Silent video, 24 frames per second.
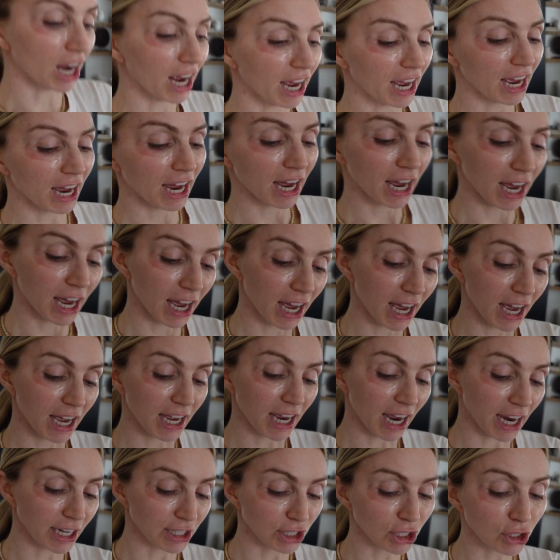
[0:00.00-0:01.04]

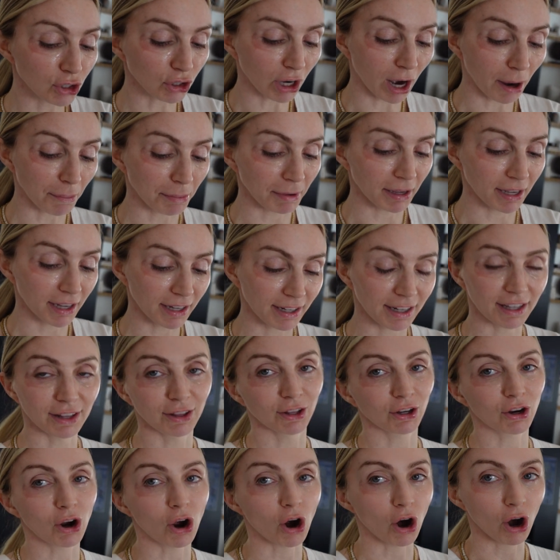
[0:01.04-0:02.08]
I did drop it in
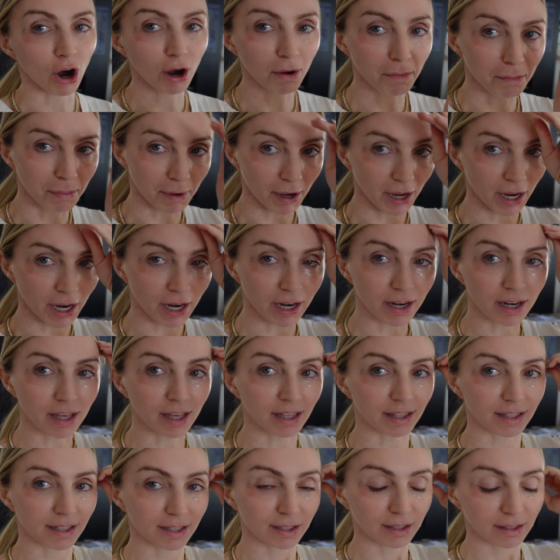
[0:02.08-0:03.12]
the car, but
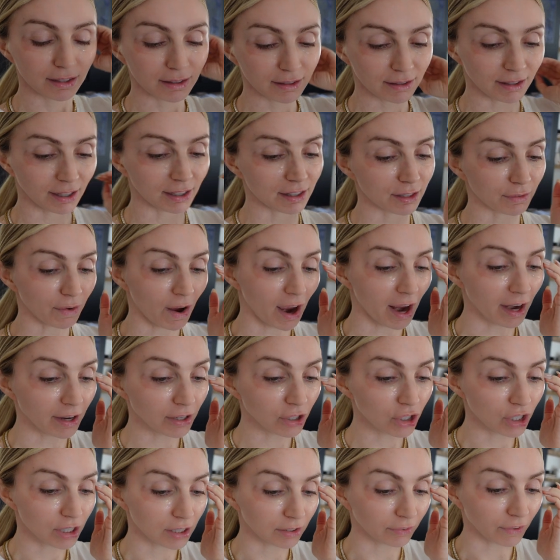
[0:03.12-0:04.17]
it's
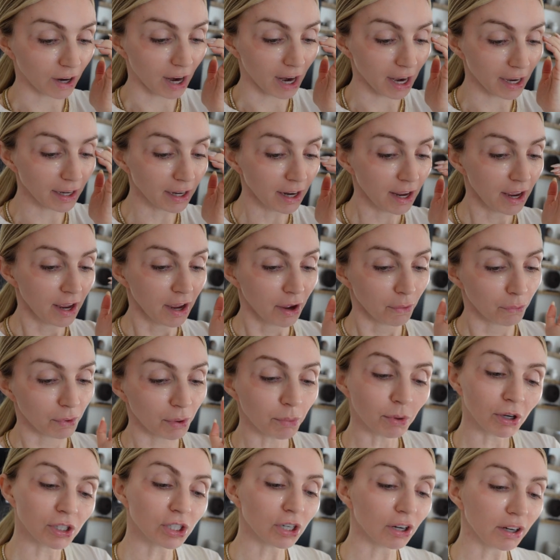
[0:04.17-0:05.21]
fine. She's fine. We
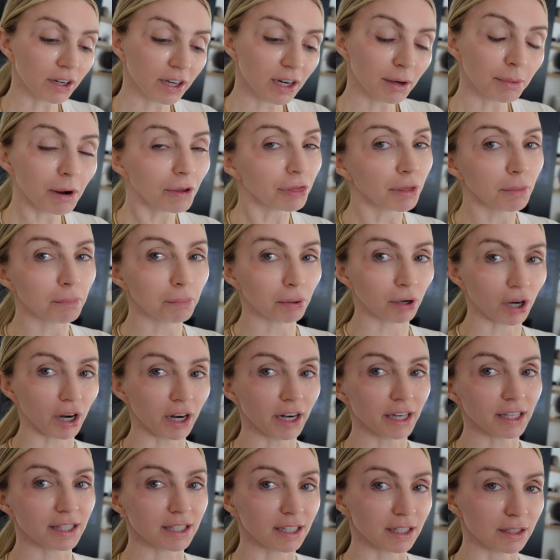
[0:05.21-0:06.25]
were talking about the
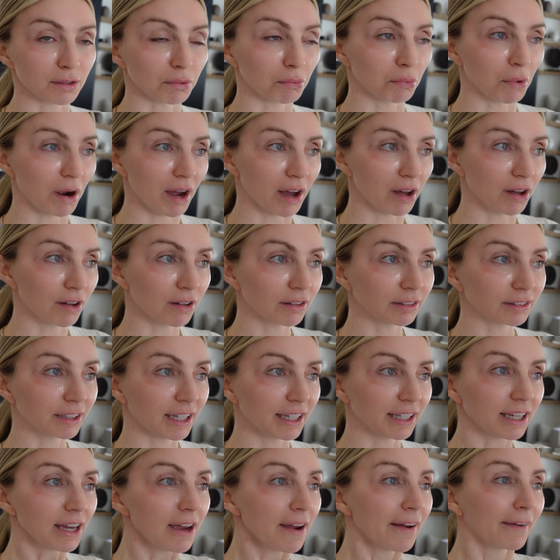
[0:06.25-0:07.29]
price as well.
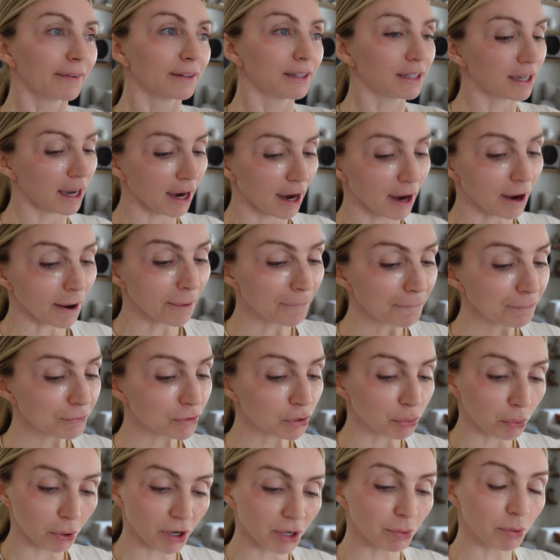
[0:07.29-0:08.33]
Like, yeah,
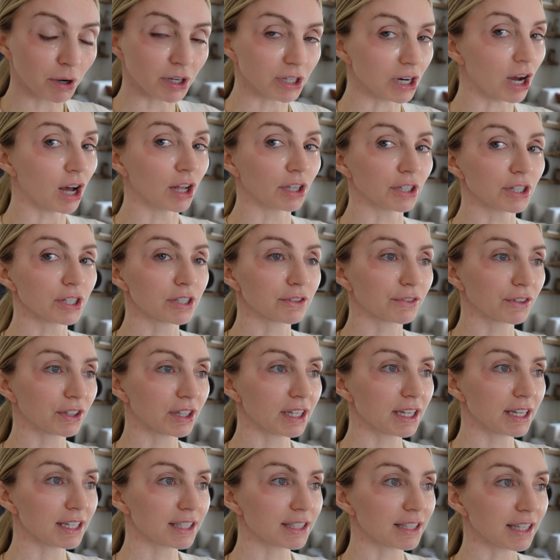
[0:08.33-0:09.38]
$21 for
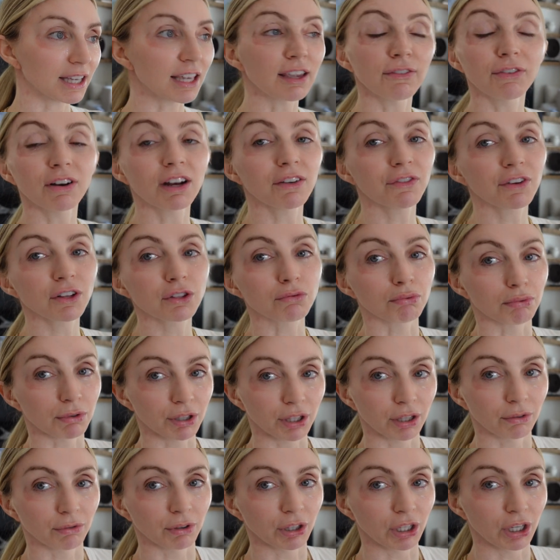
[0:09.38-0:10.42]
this. Even if it's
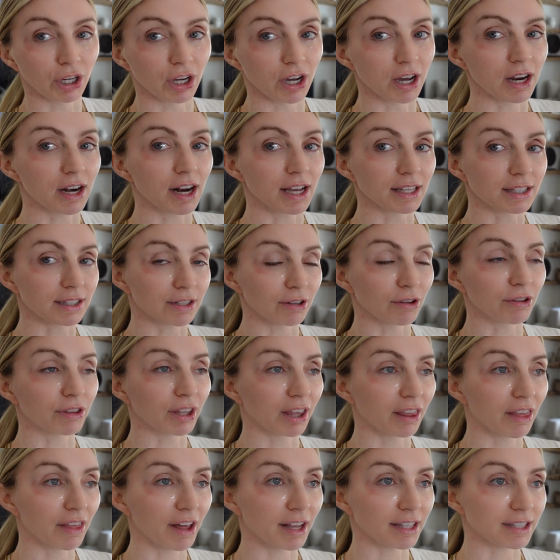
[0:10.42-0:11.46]
really, really good, I still
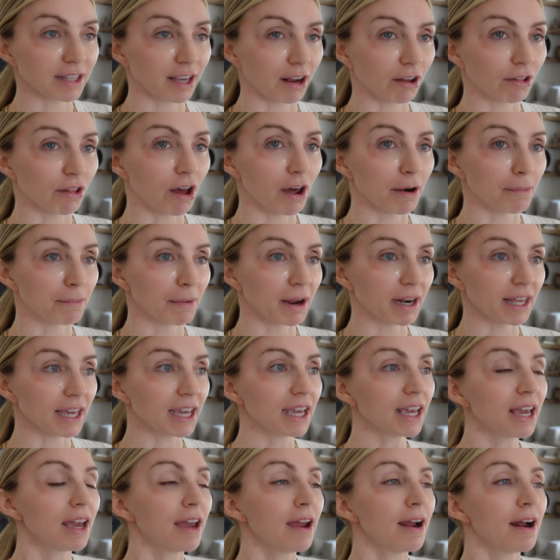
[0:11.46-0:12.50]
think that that's like a lot of
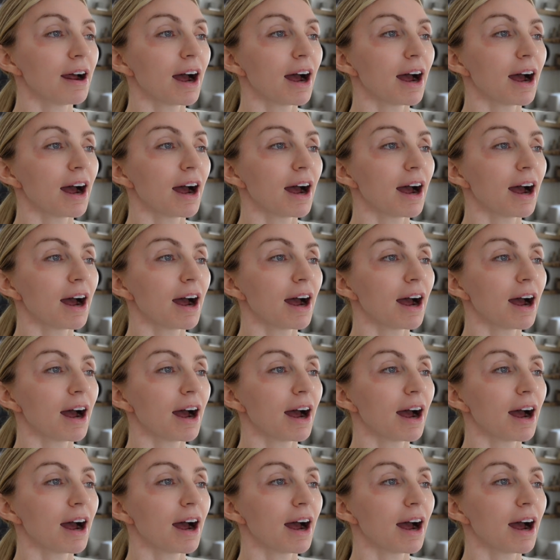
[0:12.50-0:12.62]
money.